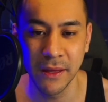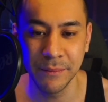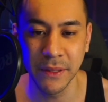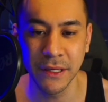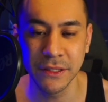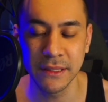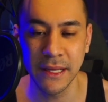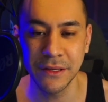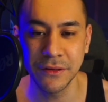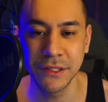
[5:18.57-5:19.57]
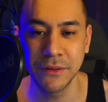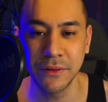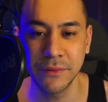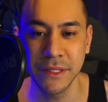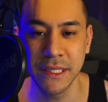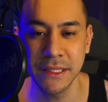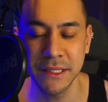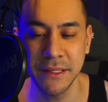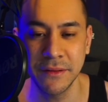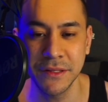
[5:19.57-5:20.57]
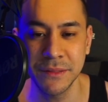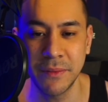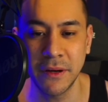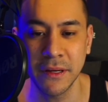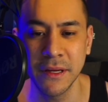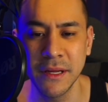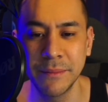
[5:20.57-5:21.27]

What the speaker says: because the Lantern's doing resisted on the Spark,